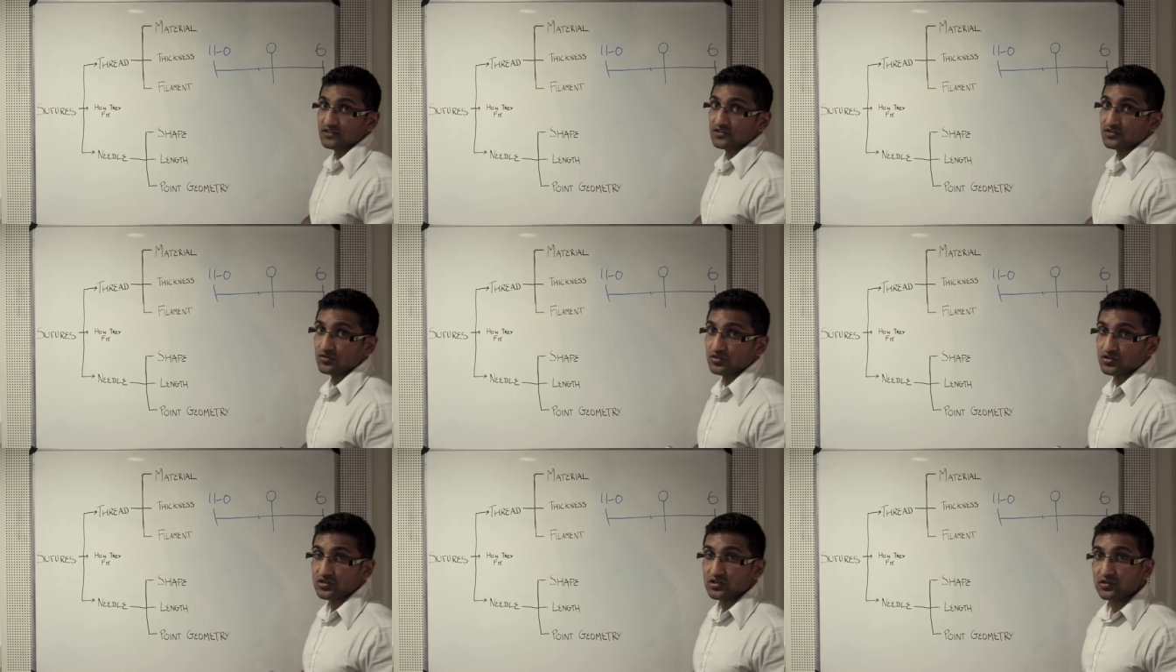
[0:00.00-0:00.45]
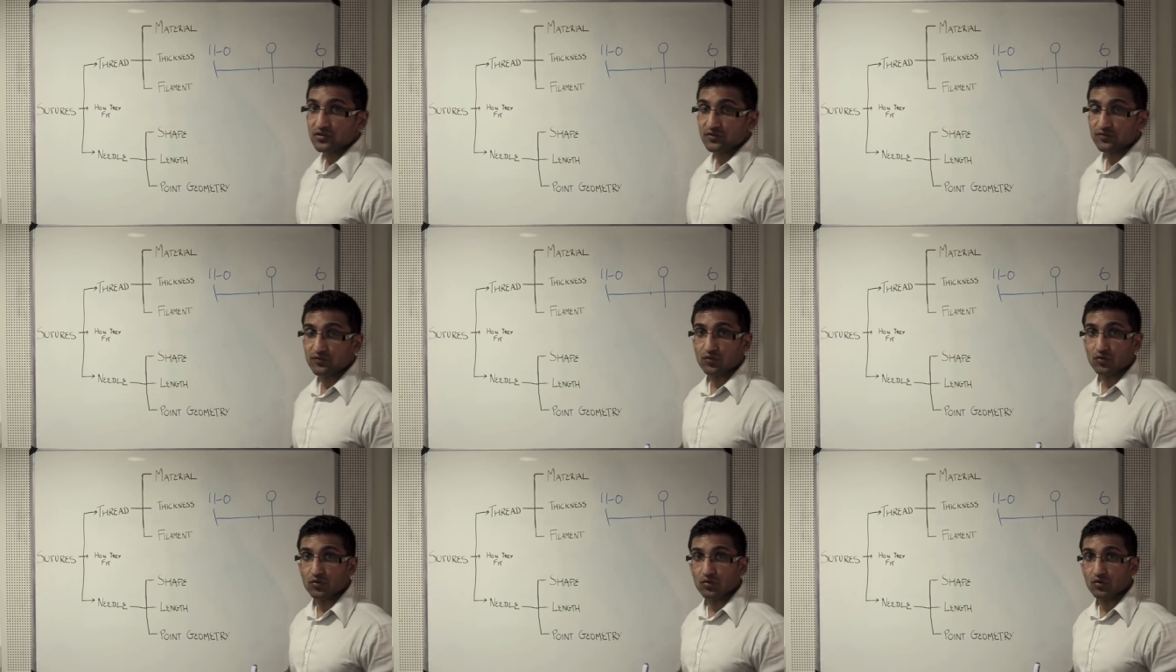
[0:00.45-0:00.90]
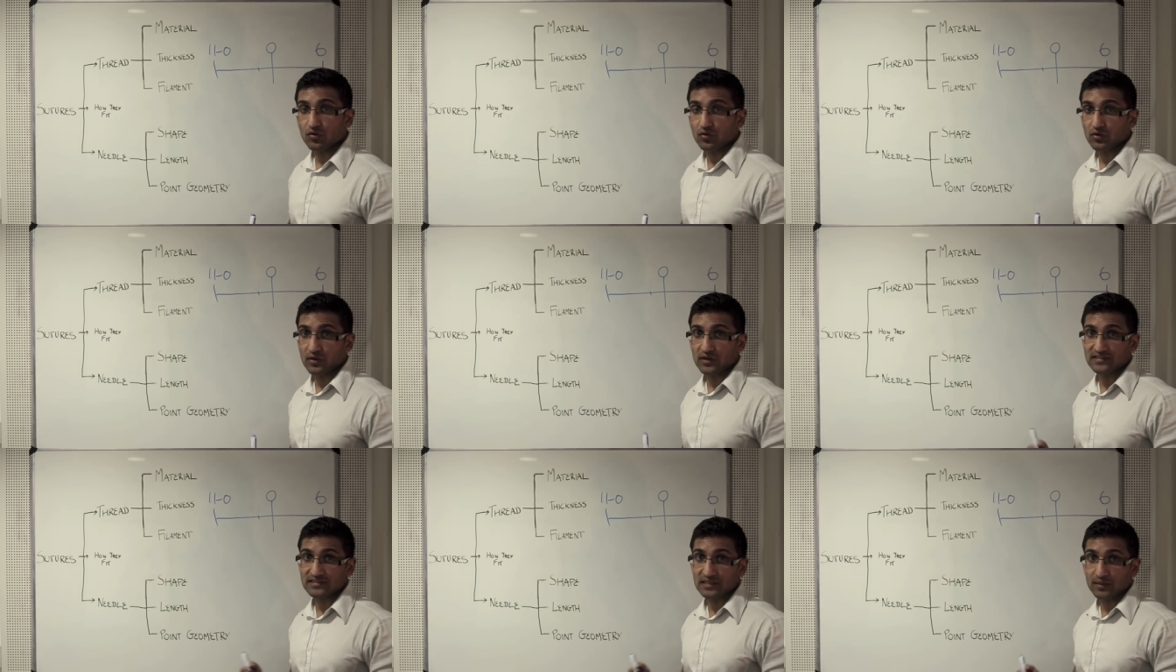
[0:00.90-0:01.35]
suture, for
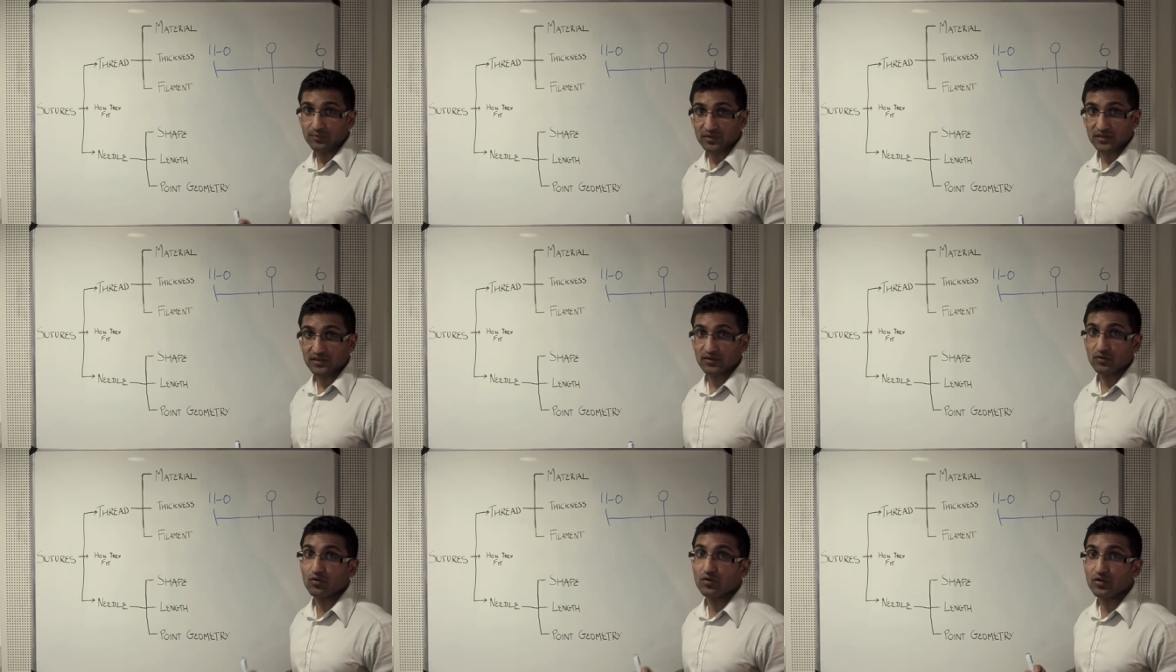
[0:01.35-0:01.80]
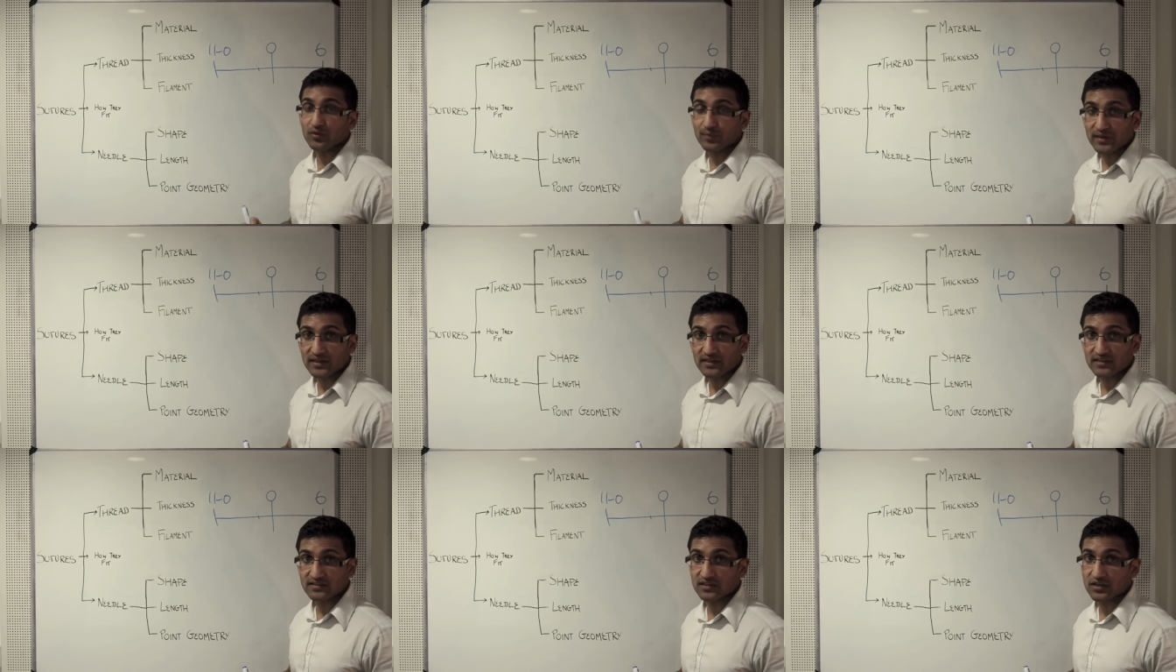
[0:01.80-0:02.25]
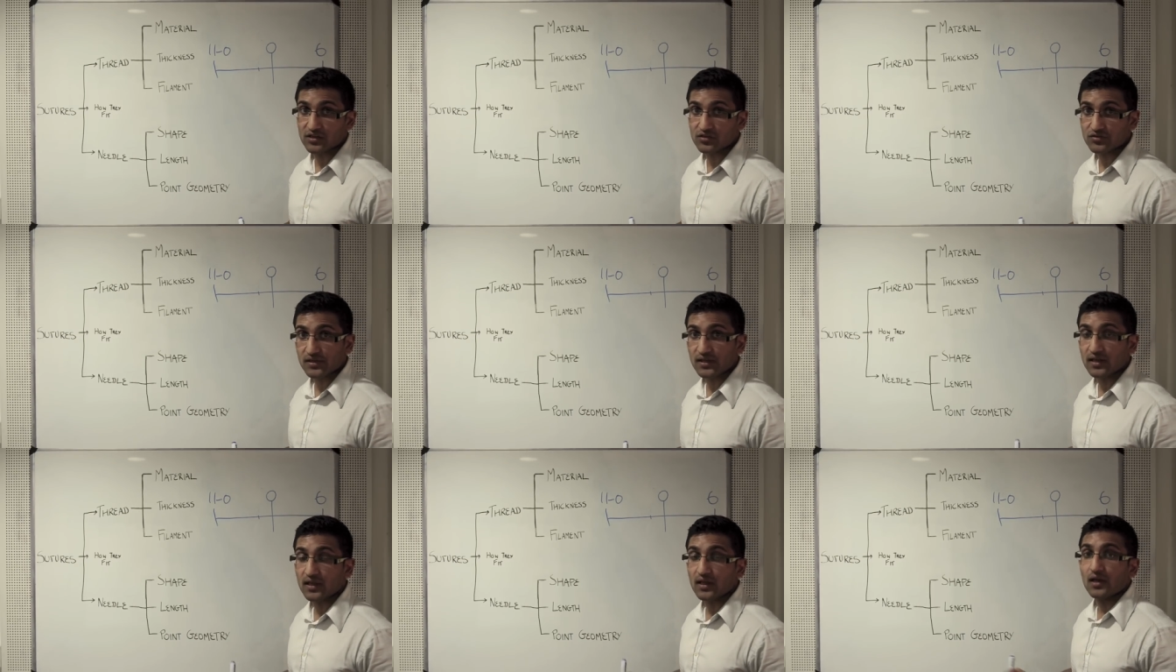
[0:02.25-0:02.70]
example, in orthopedic
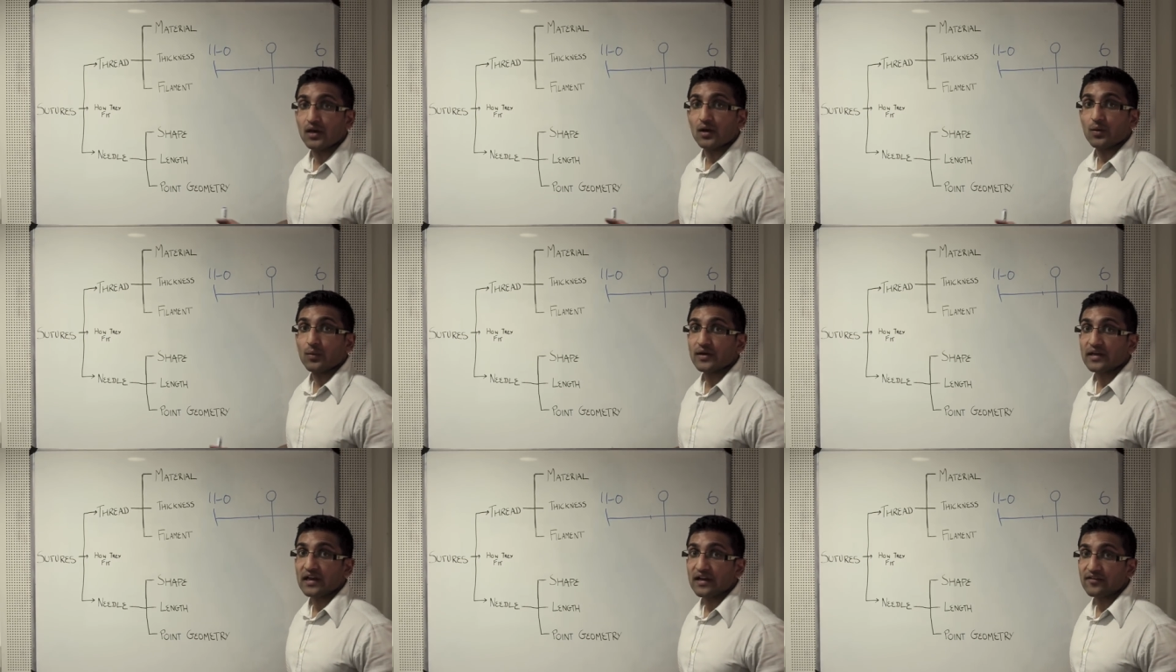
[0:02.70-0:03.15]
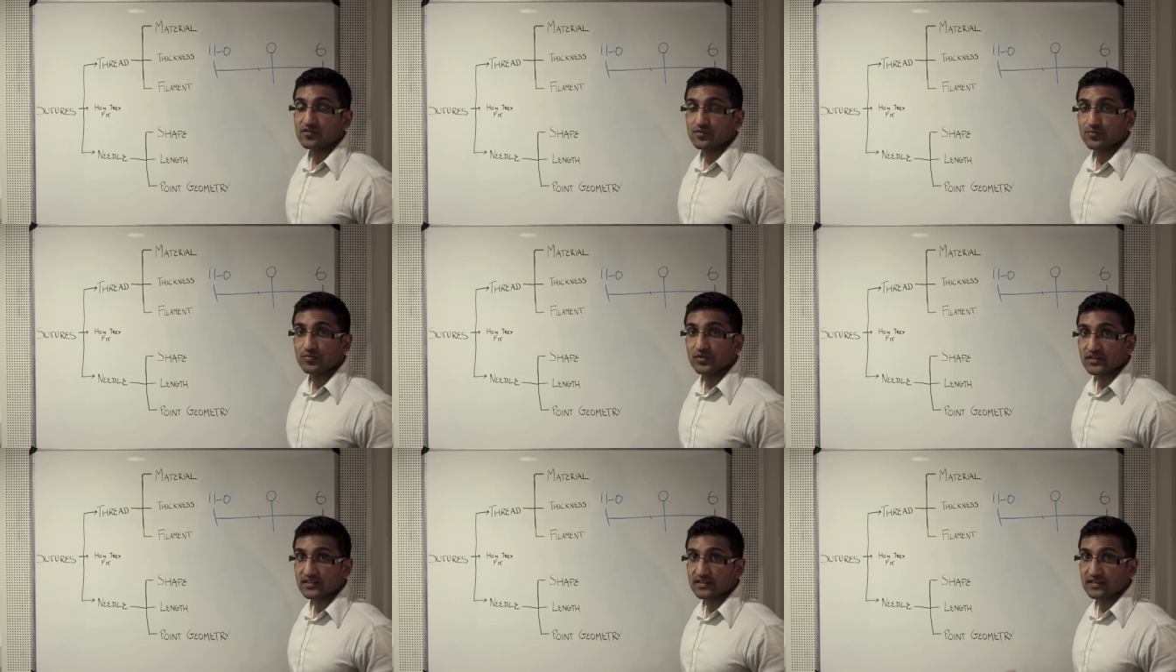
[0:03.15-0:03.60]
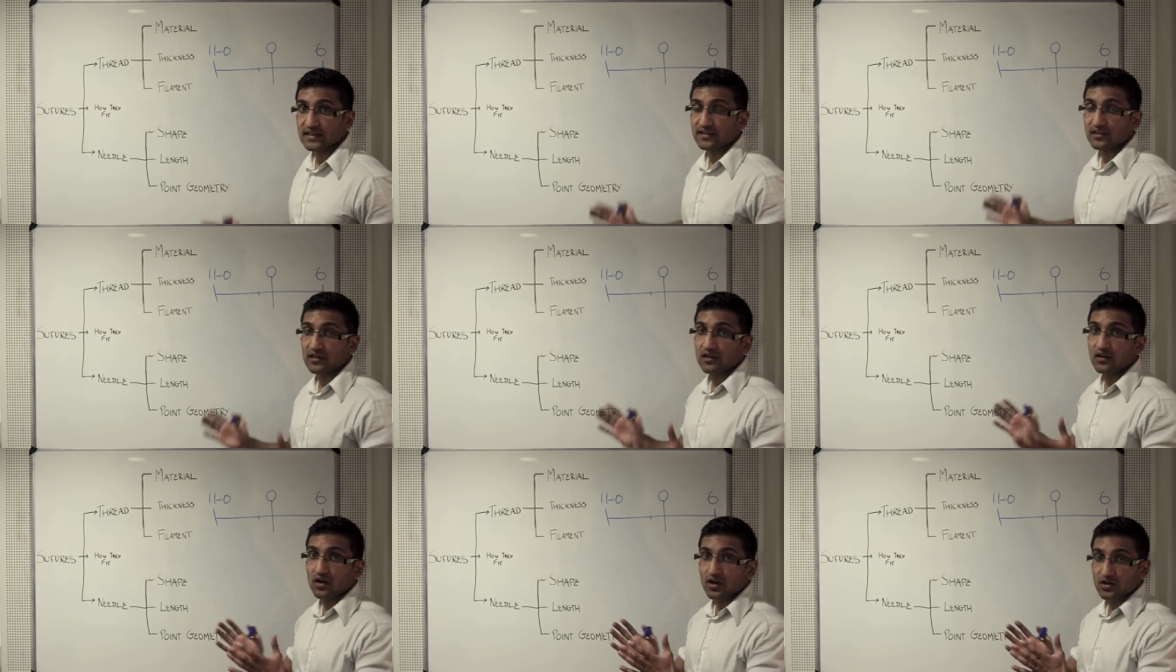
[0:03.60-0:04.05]
surgery, where you have to bring
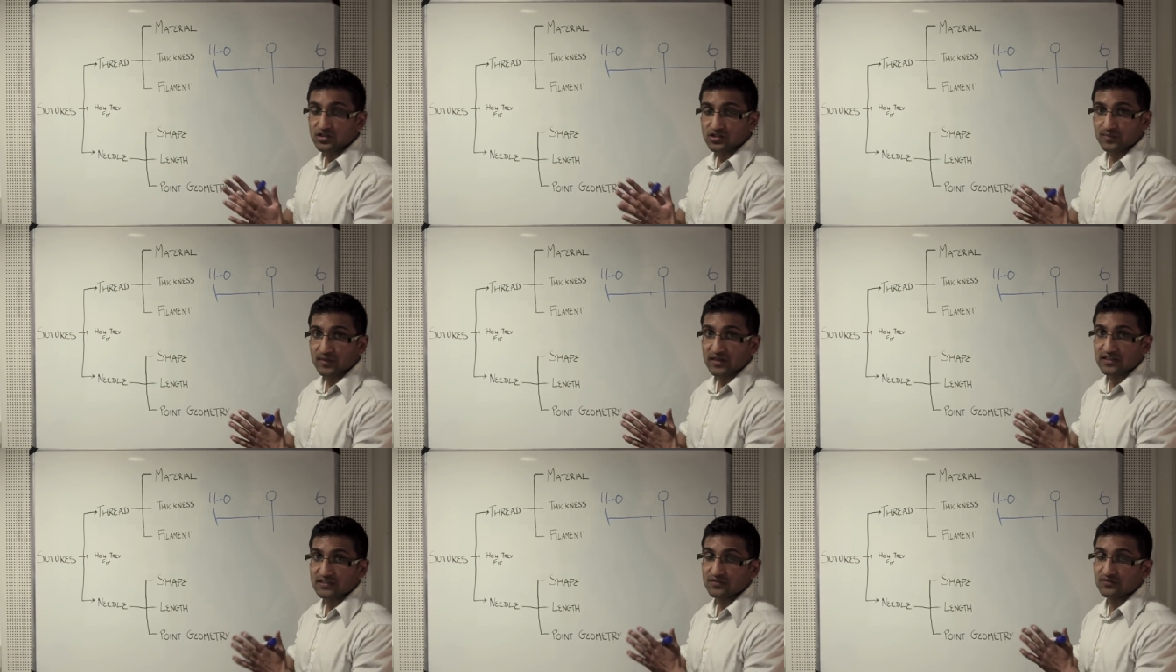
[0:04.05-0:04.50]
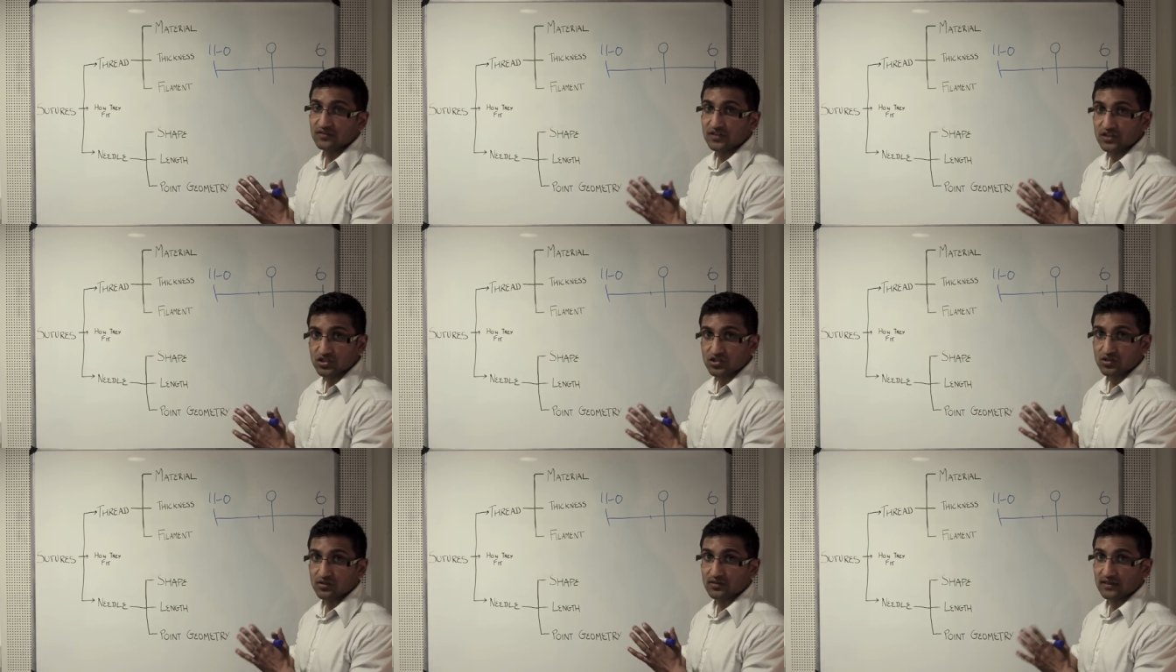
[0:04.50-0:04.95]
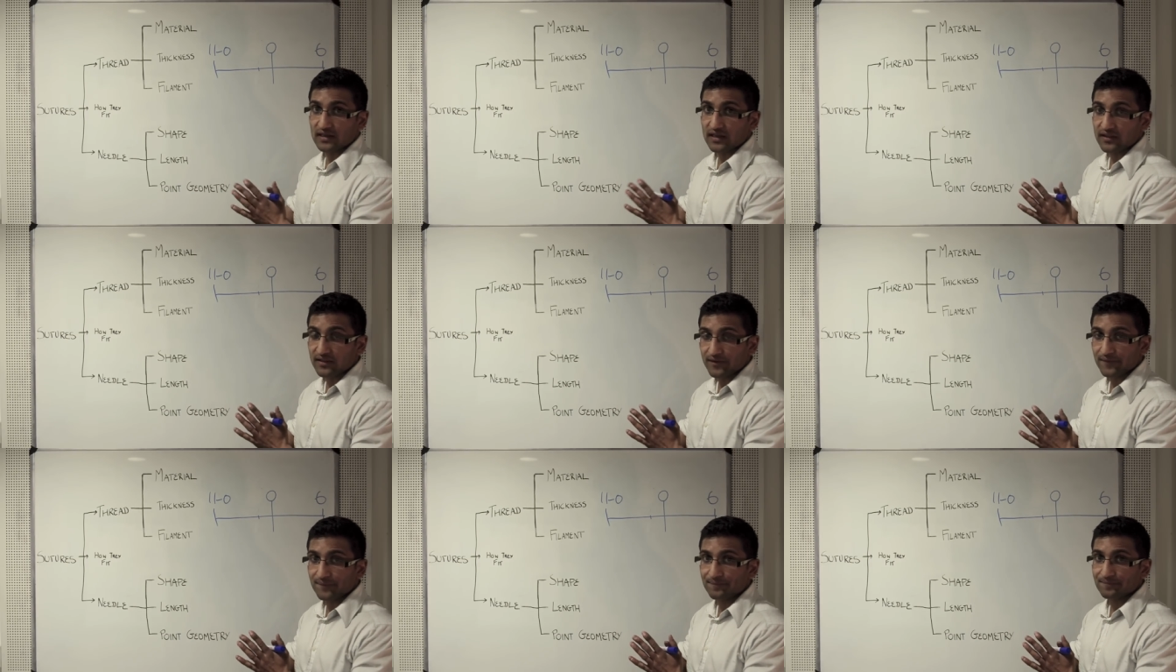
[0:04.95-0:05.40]
together large amounts of tissue
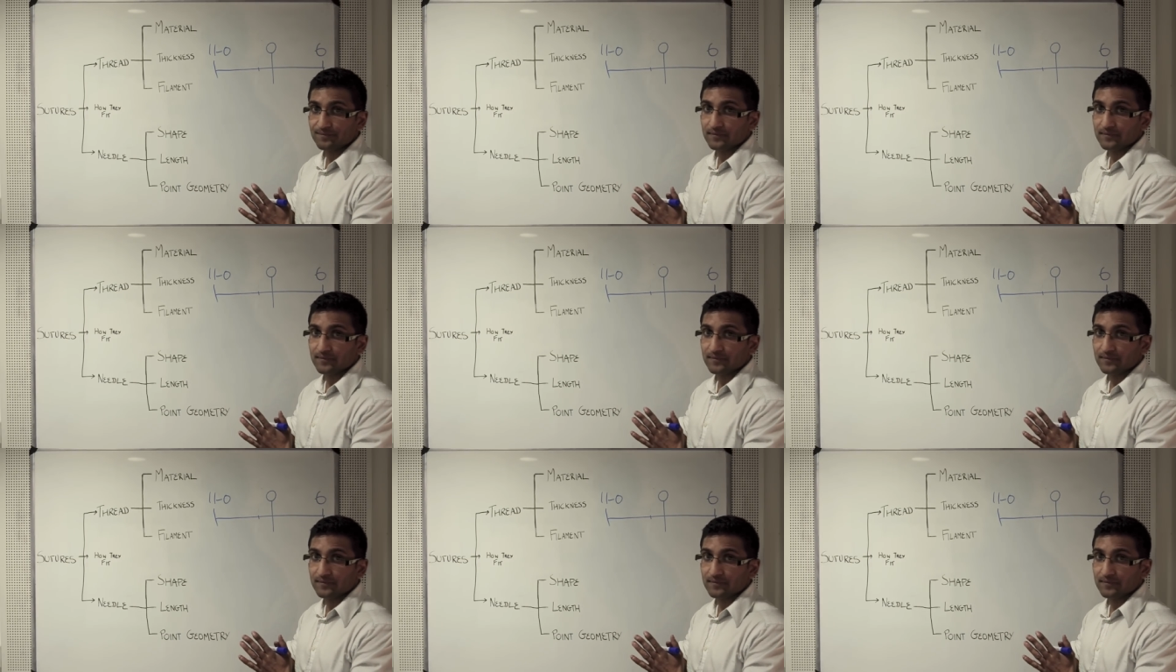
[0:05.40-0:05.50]
together,